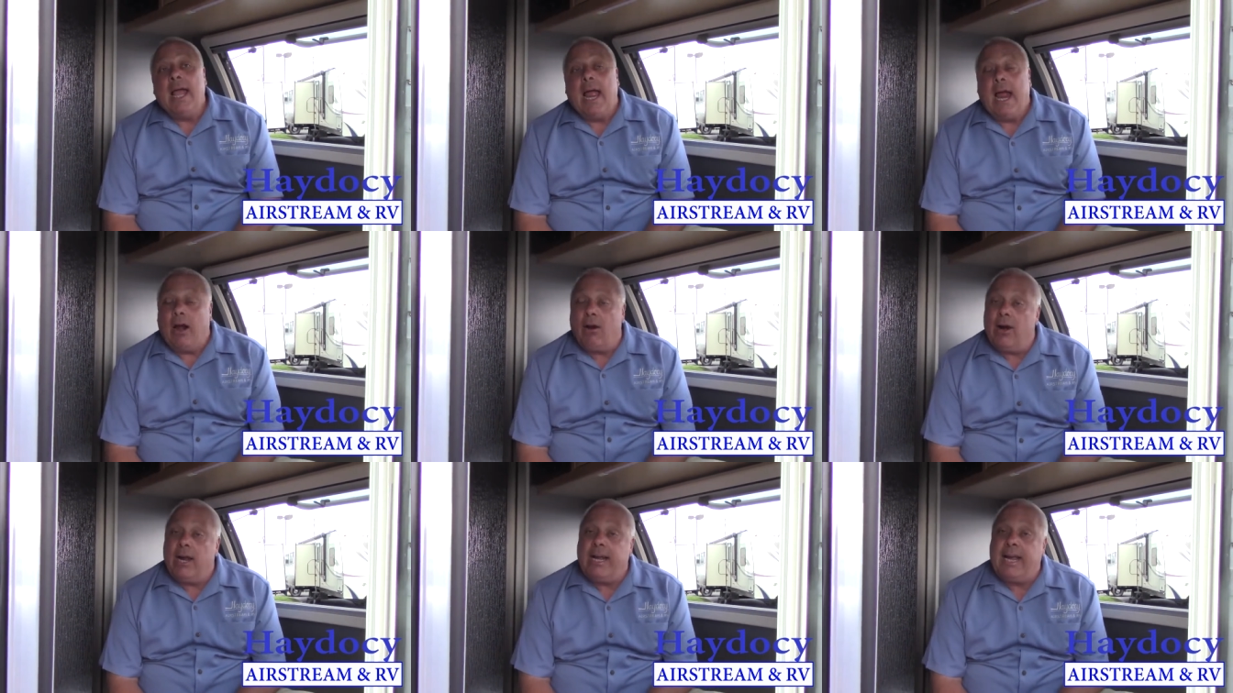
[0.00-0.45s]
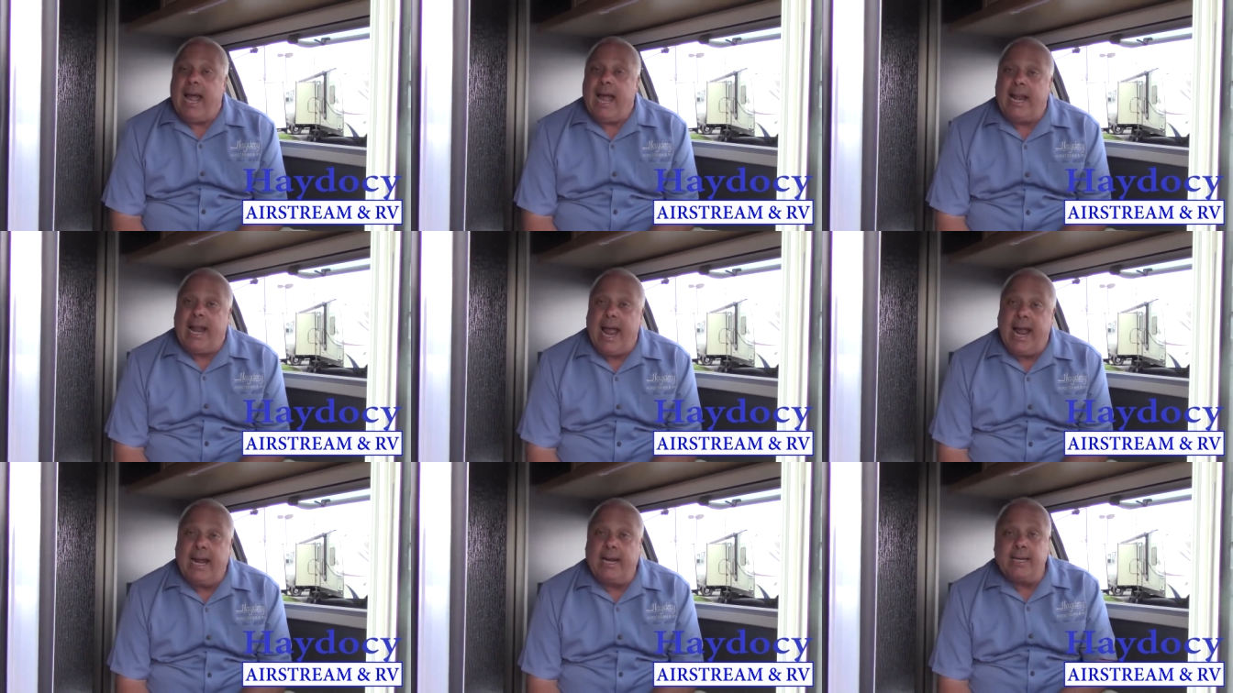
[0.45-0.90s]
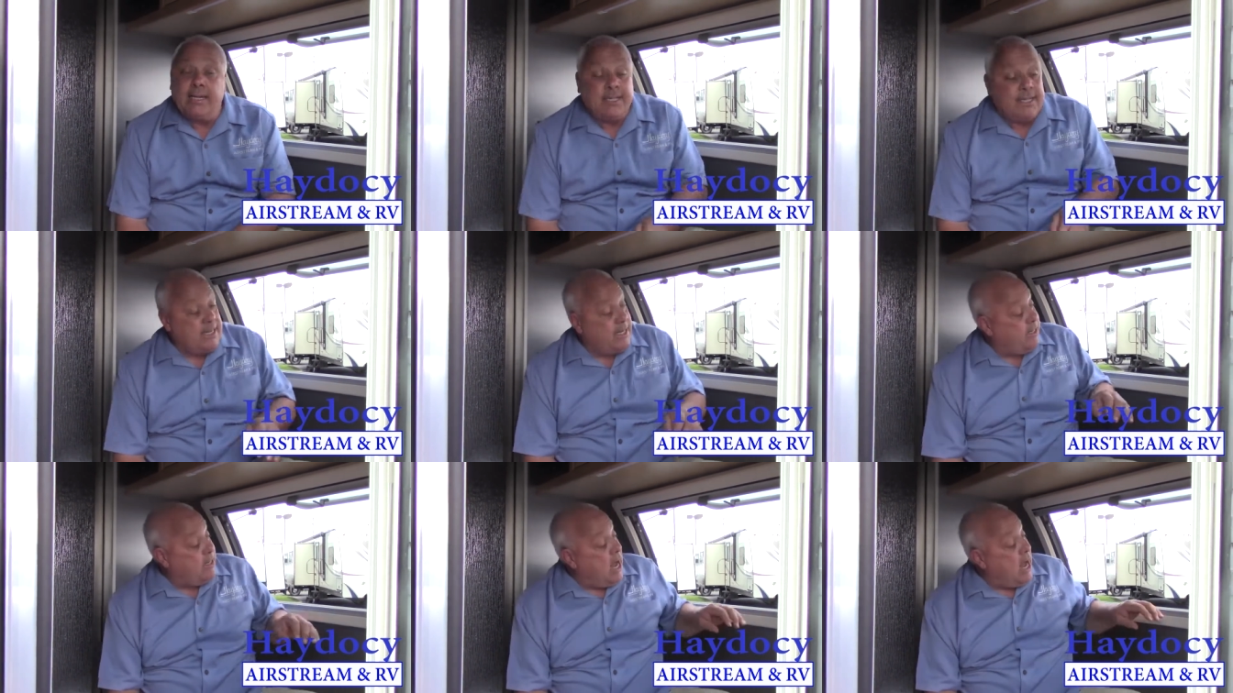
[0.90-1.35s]
eric at
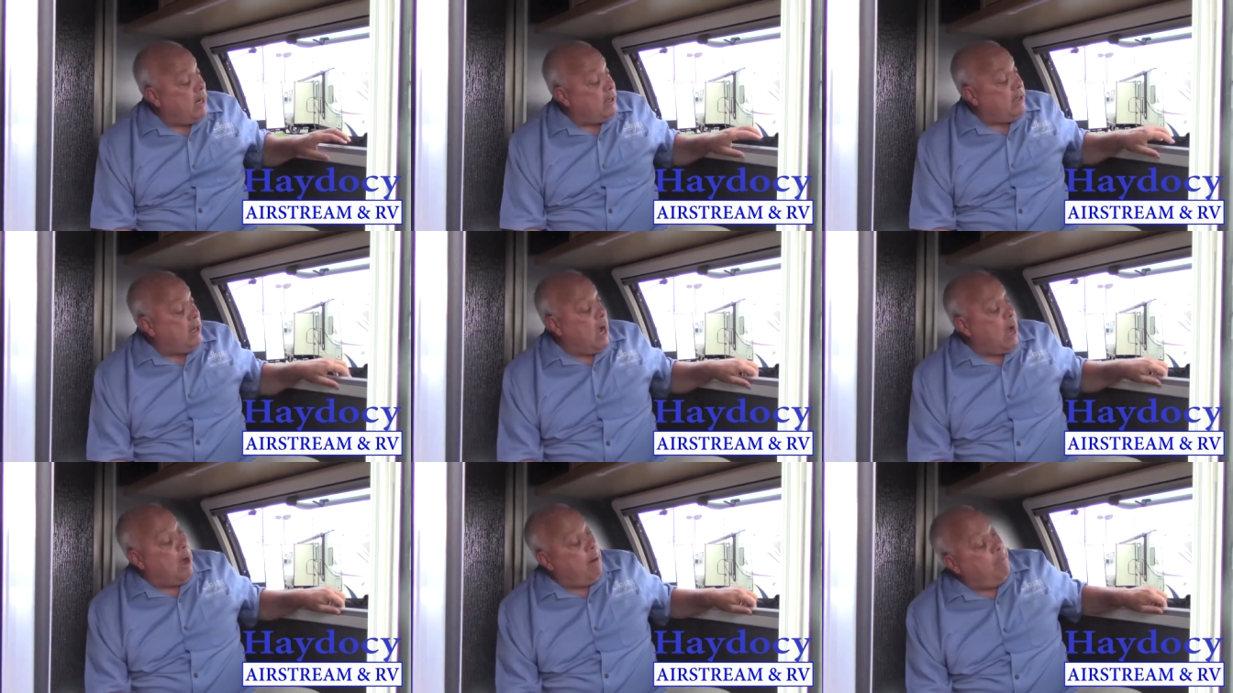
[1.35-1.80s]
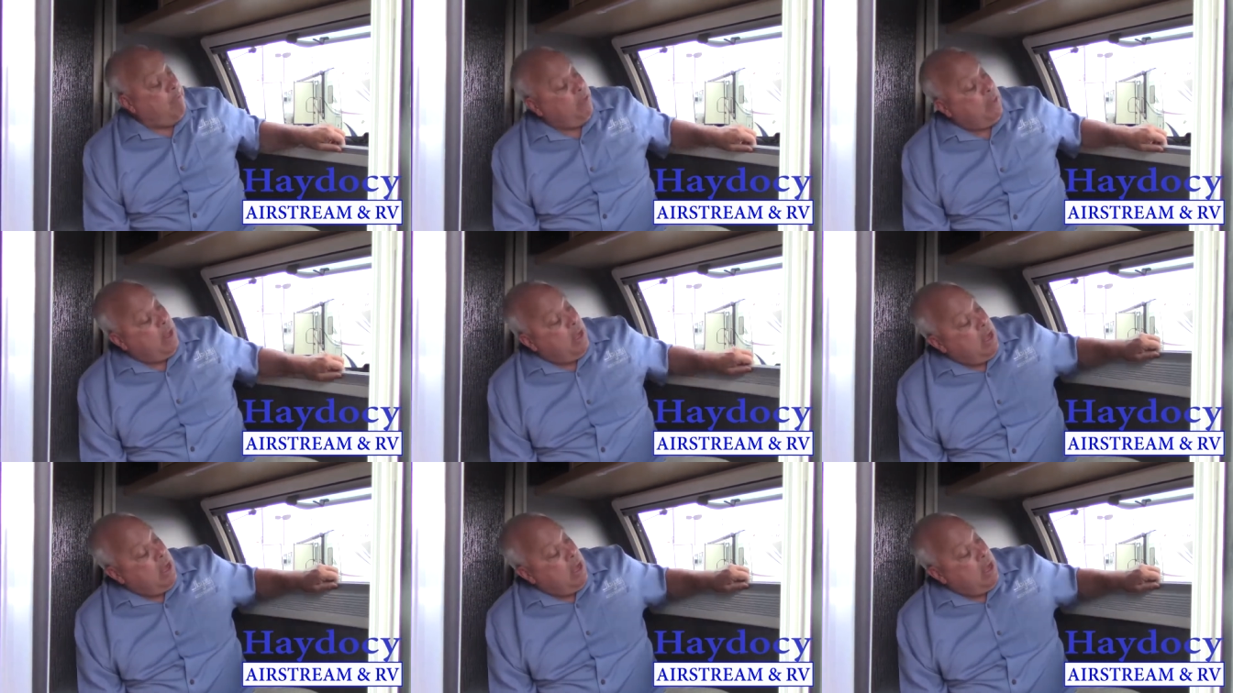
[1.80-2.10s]
haydocy.com.